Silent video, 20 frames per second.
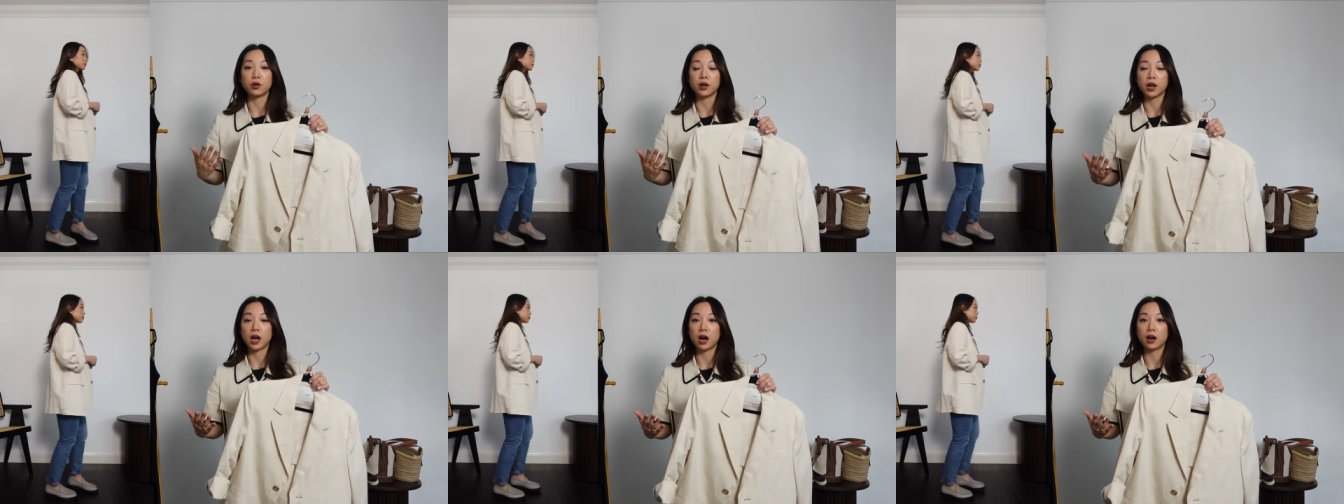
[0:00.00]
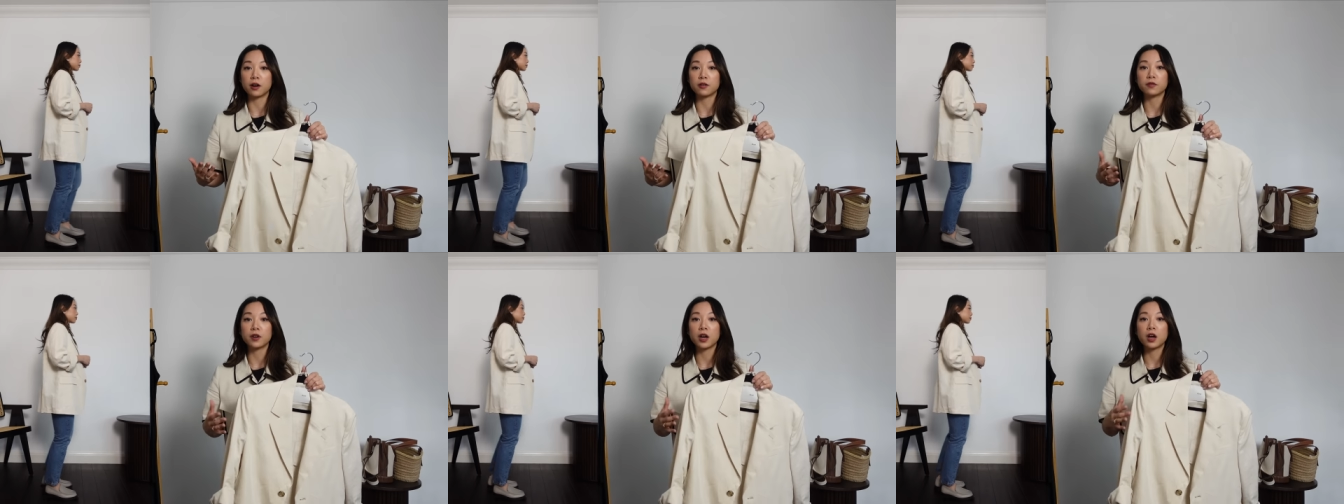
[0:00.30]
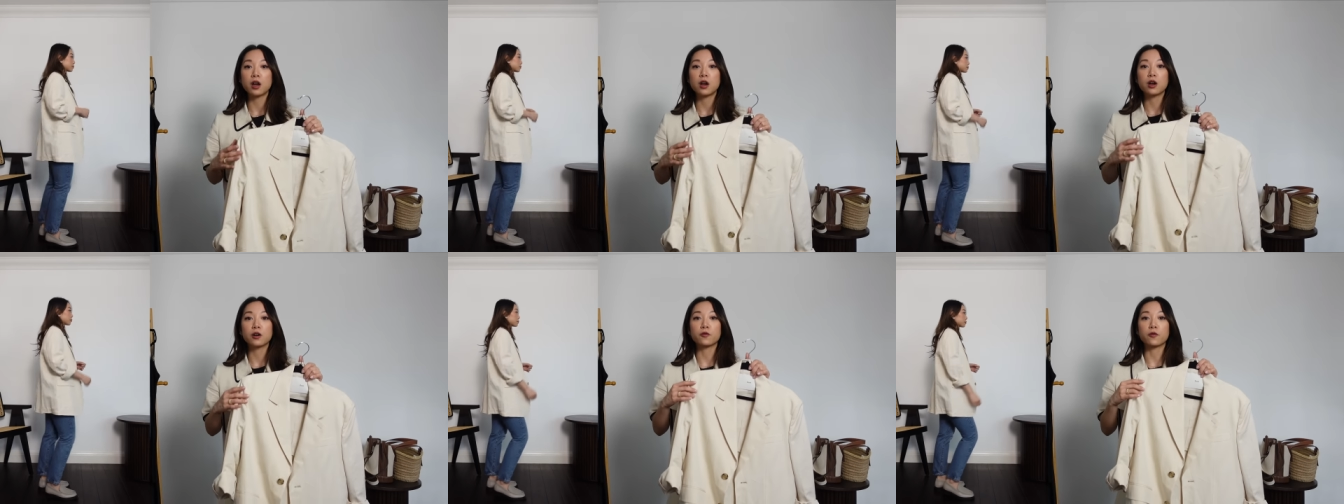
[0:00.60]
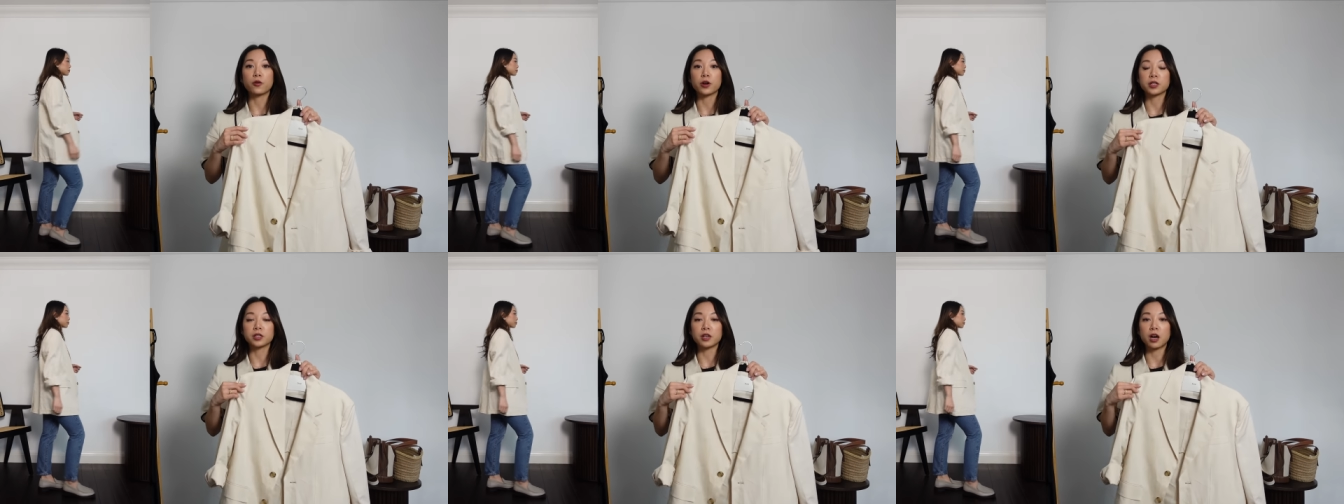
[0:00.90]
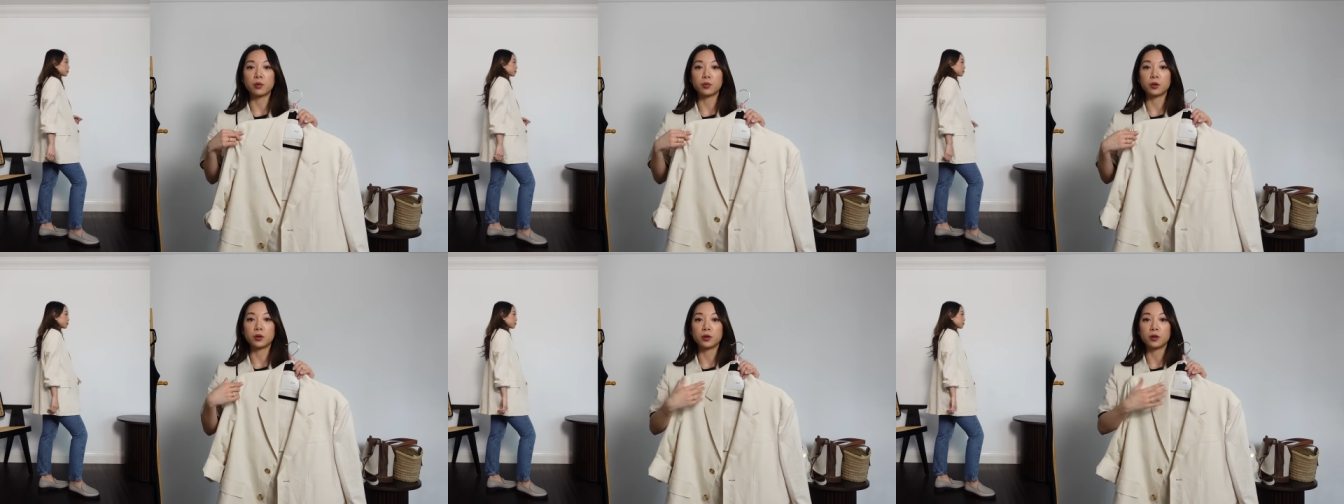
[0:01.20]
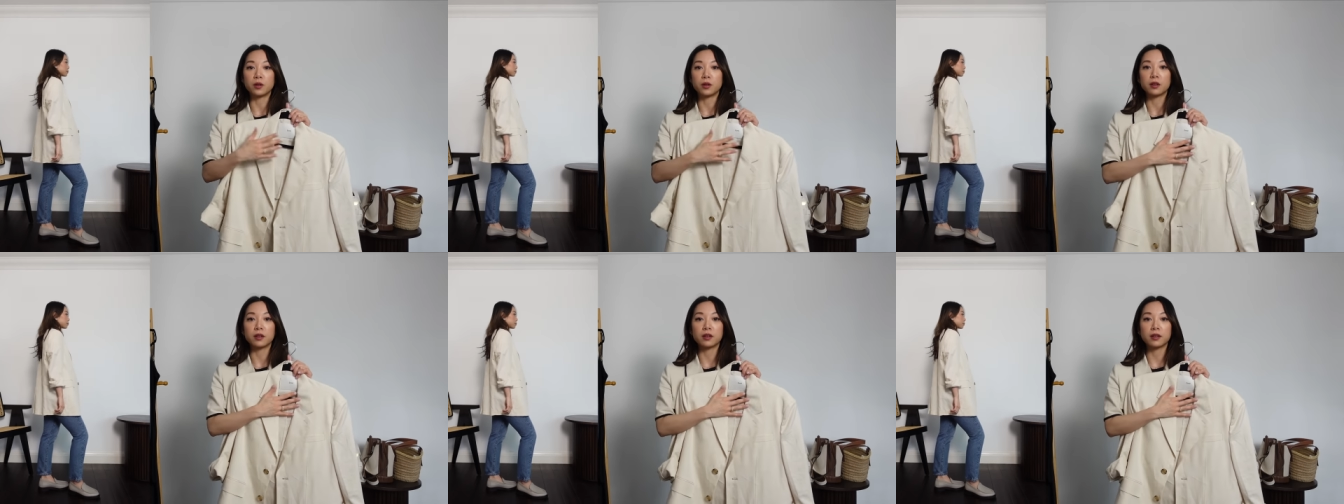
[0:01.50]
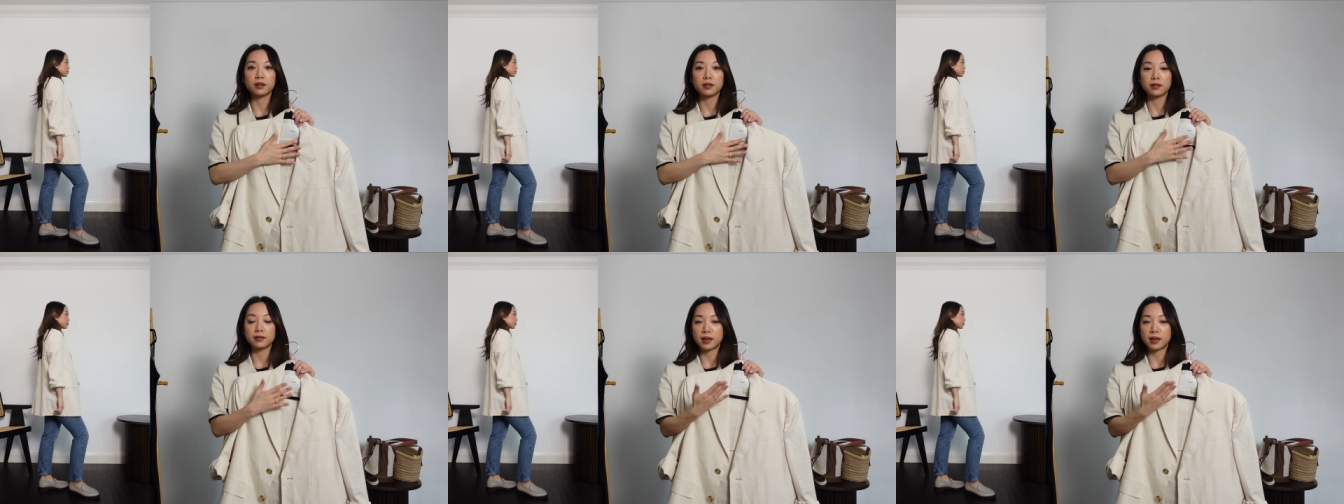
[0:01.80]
you love. For example,